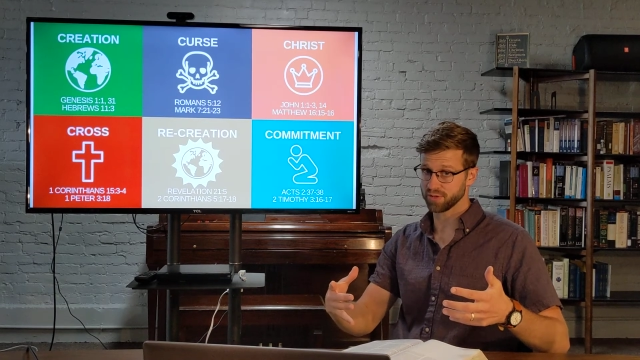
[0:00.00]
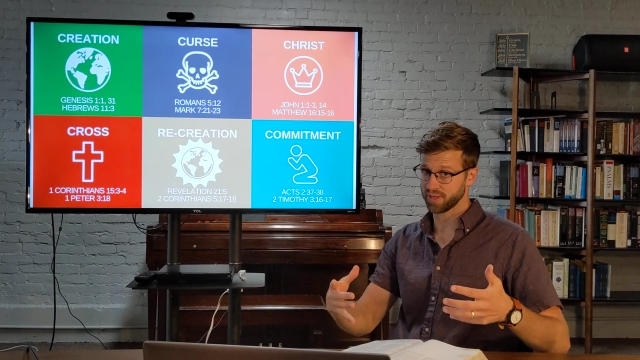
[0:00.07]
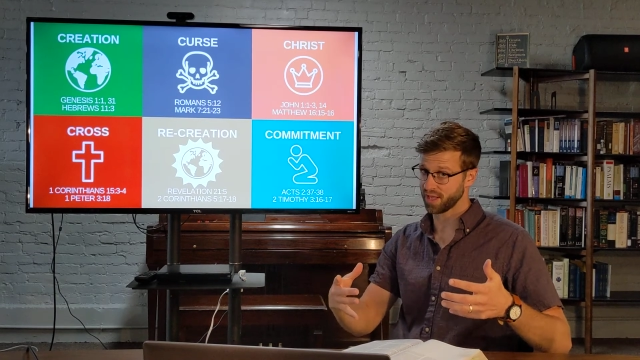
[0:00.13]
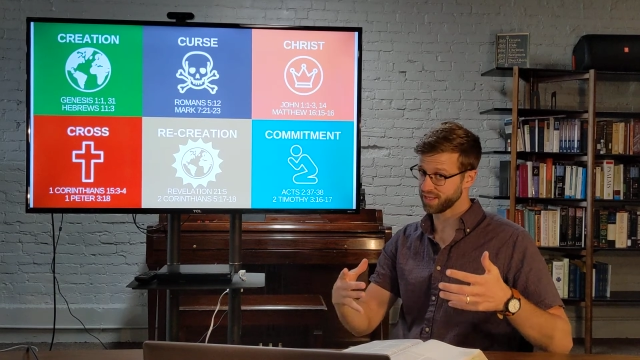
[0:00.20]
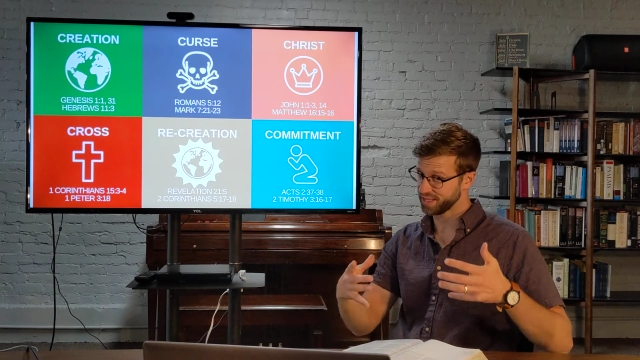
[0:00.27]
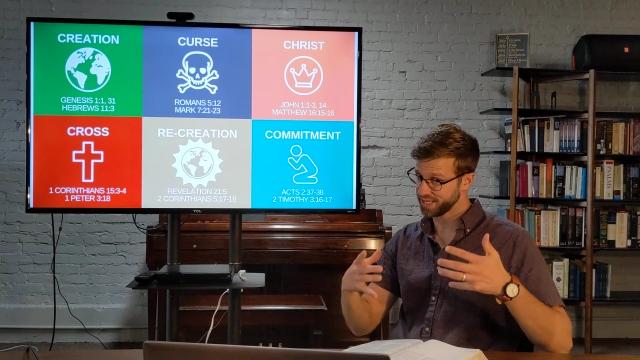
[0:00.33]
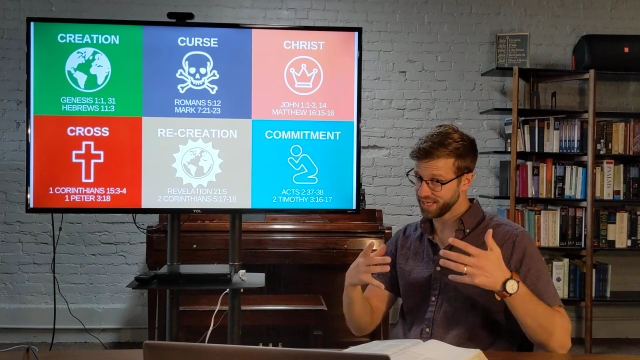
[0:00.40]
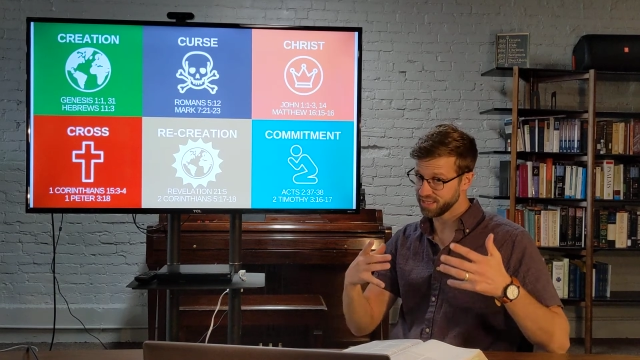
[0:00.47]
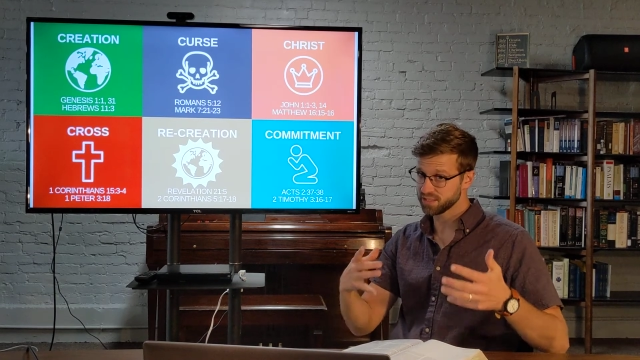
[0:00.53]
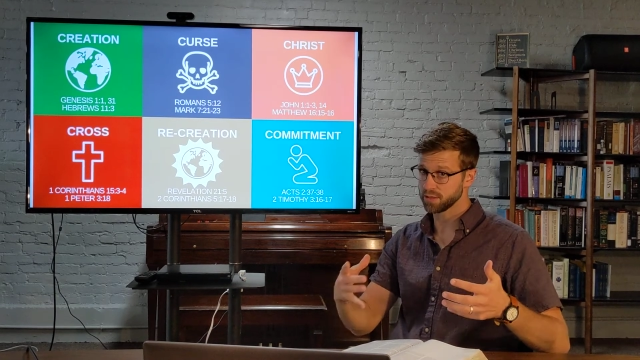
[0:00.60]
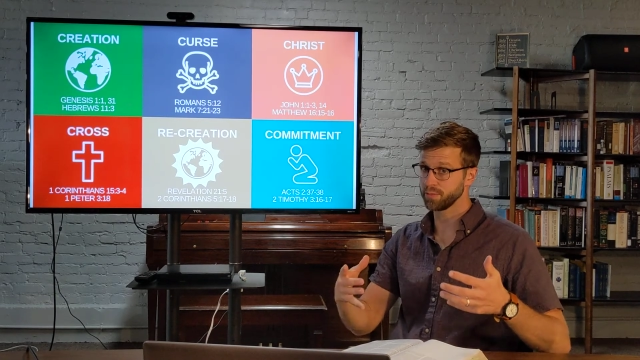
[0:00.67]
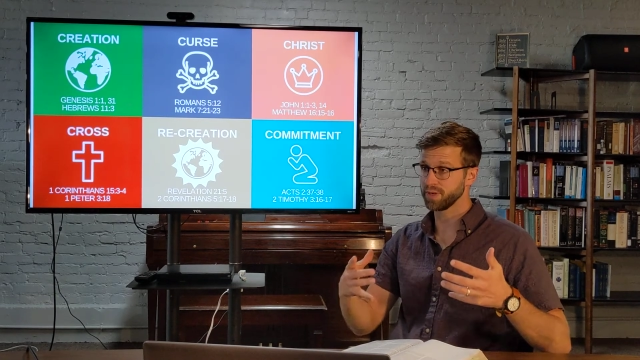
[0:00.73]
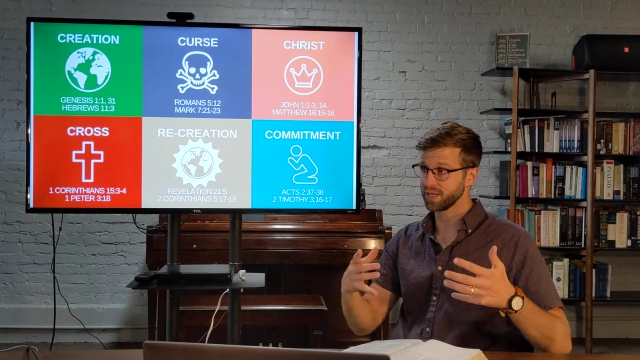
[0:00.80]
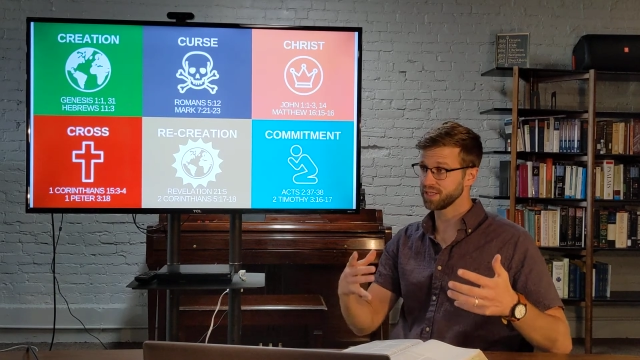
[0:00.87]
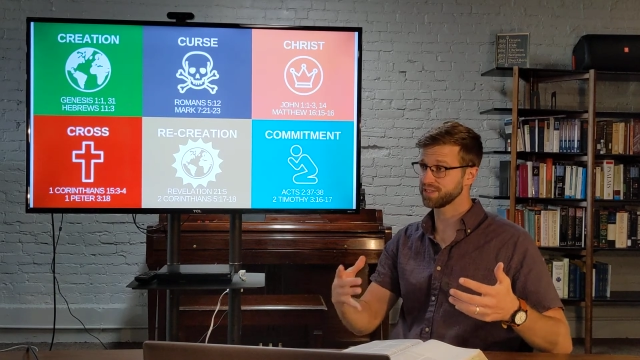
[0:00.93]
and that needs to
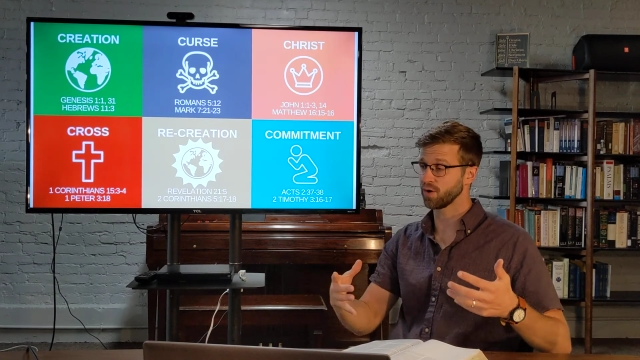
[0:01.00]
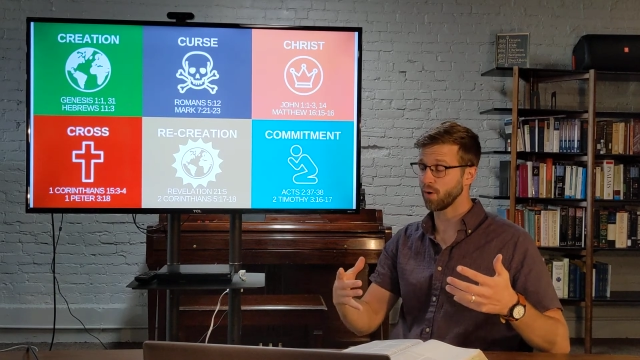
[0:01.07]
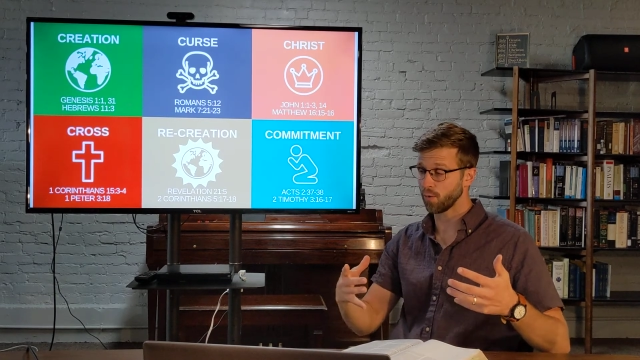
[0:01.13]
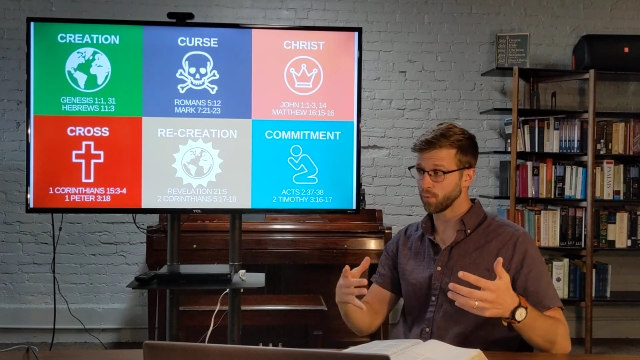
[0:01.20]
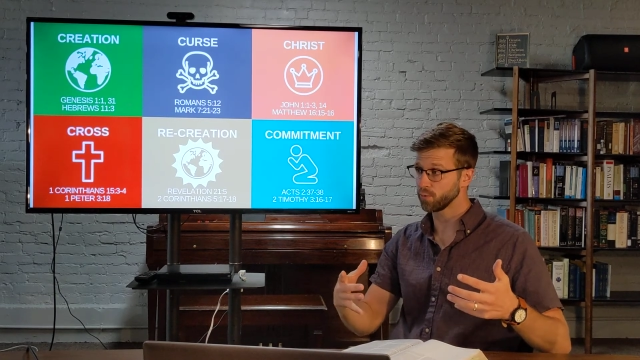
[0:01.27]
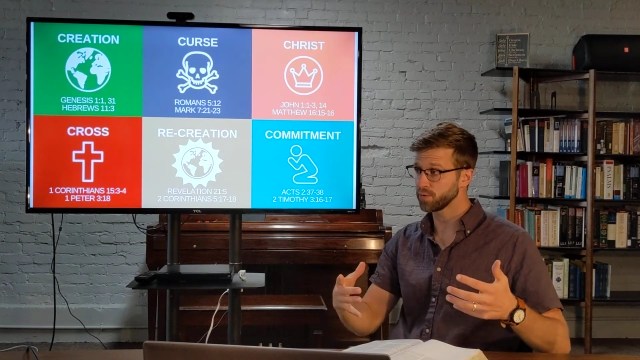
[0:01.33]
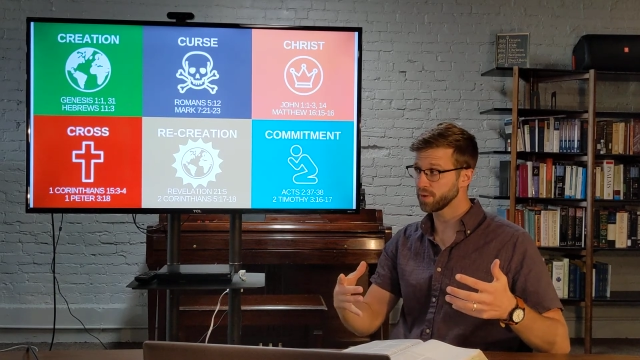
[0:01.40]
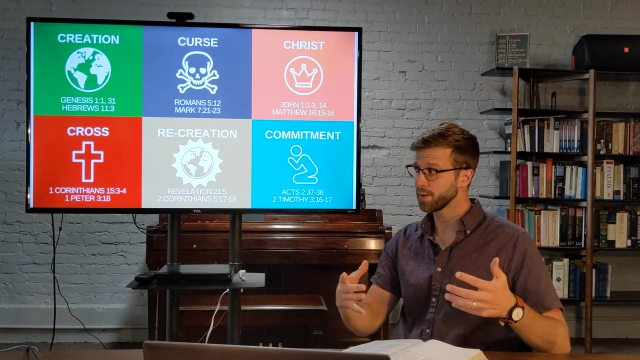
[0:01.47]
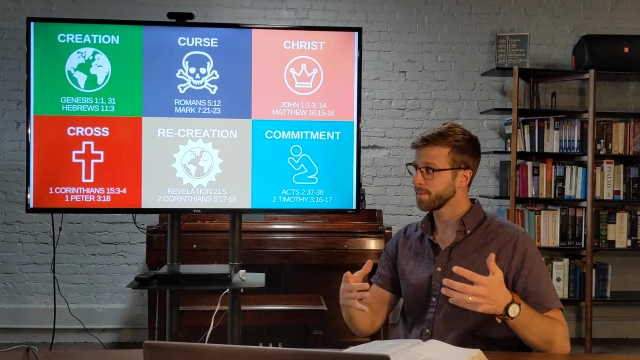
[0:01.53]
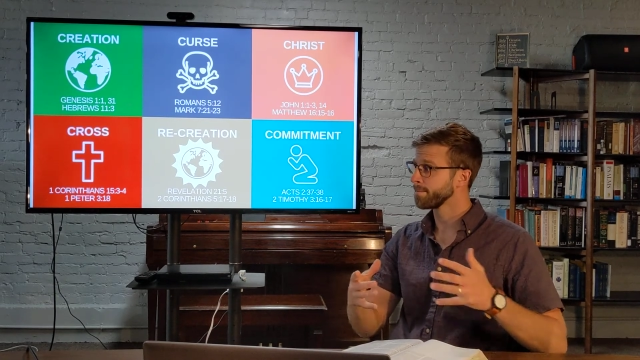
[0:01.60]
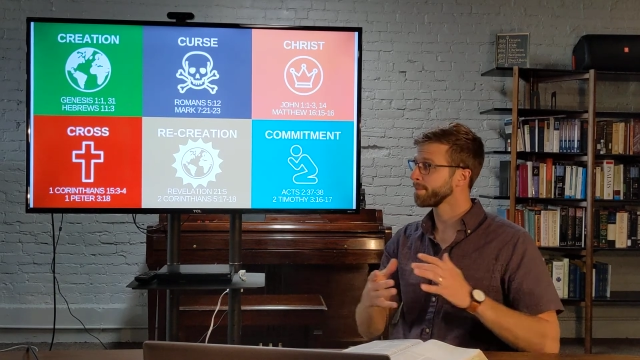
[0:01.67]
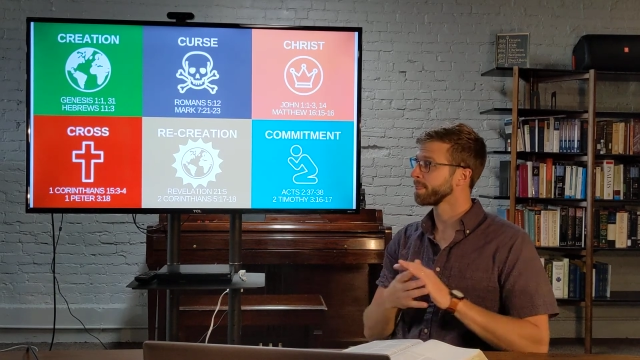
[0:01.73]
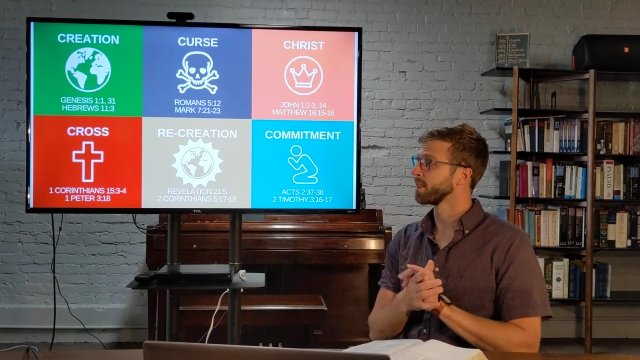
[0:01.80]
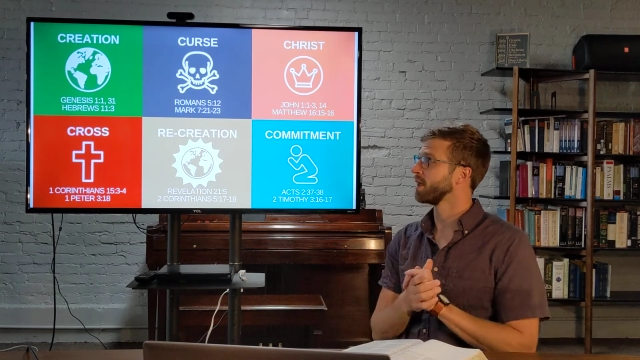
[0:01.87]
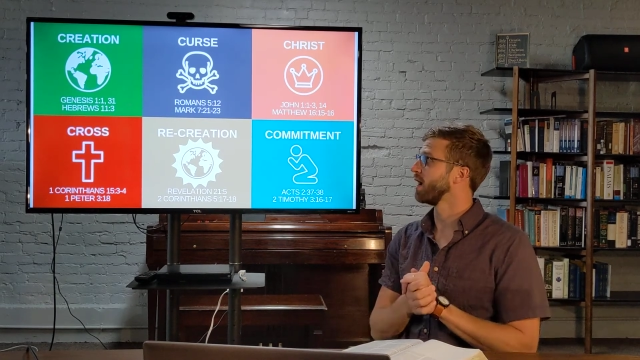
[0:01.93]
be told.
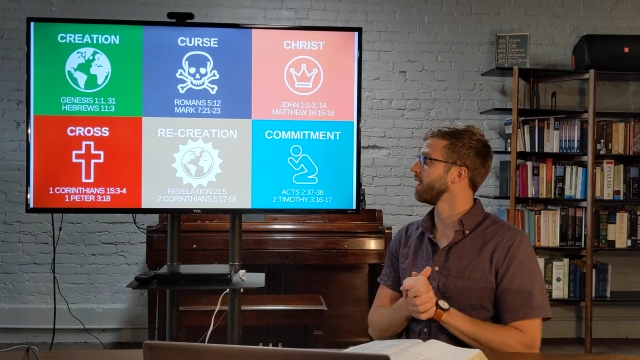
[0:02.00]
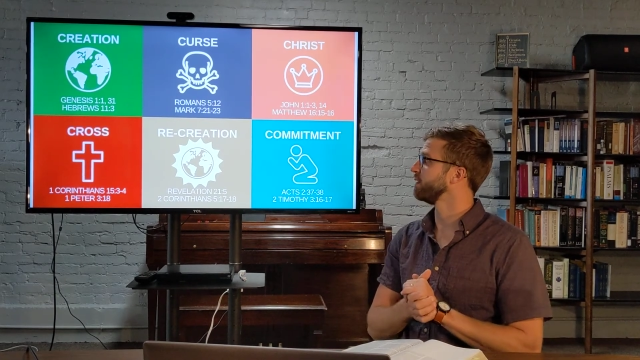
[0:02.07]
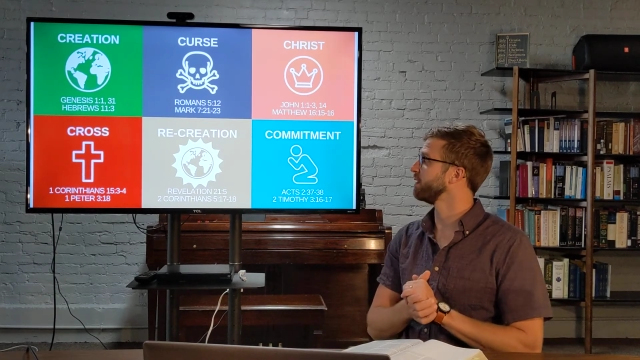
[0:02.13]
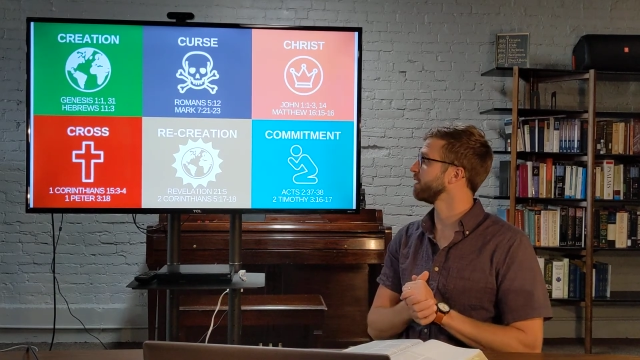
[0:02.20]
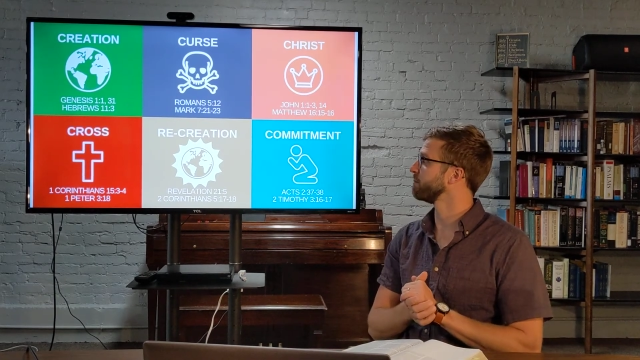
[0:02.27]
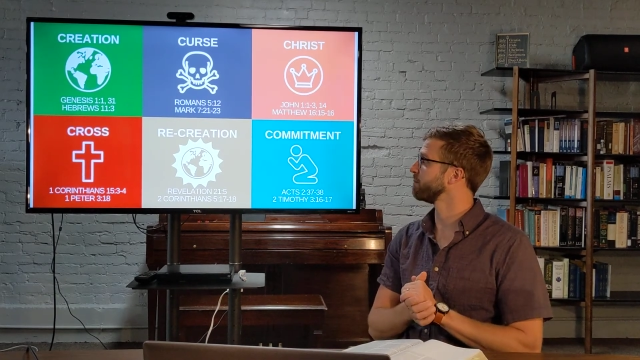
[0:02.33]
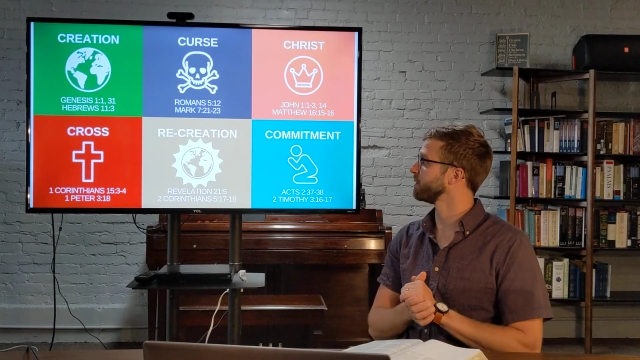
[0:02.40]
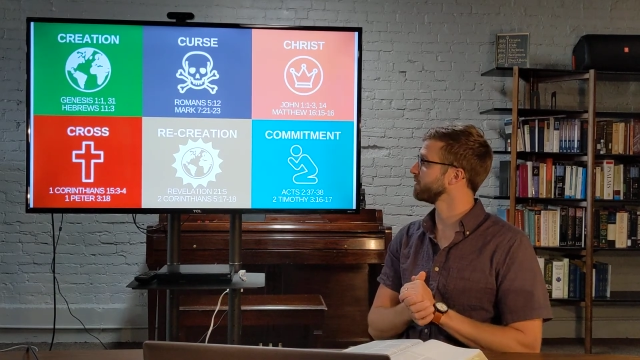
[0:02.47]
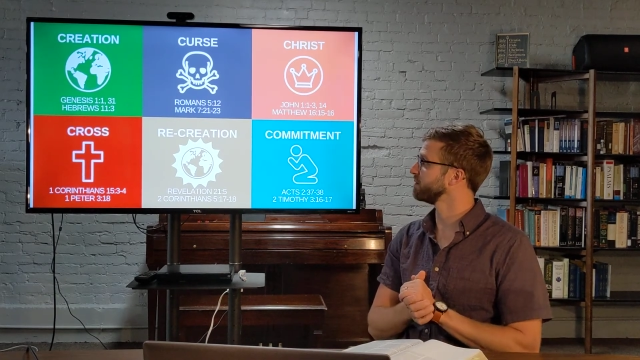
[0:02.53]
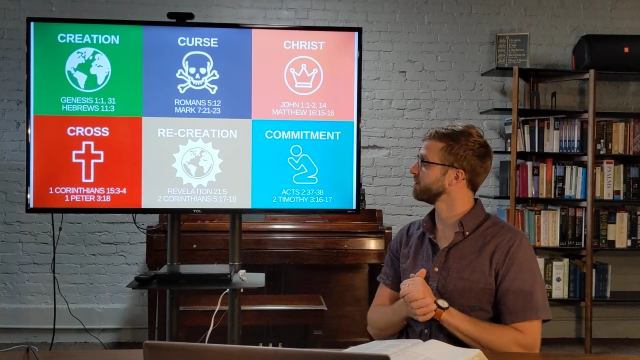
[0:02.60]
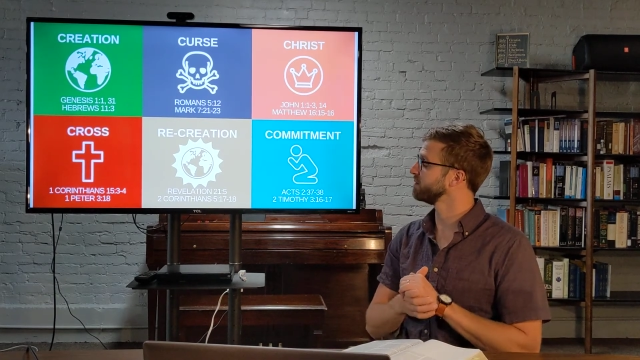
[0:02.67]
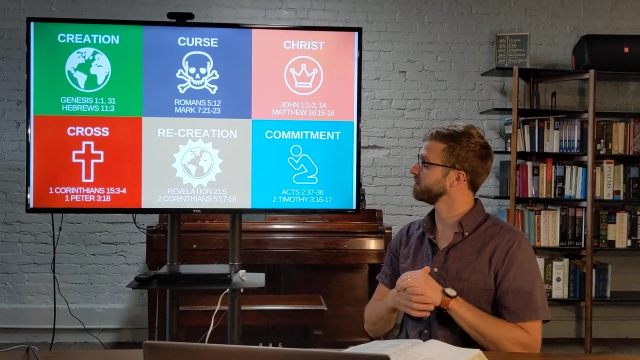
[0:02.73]
But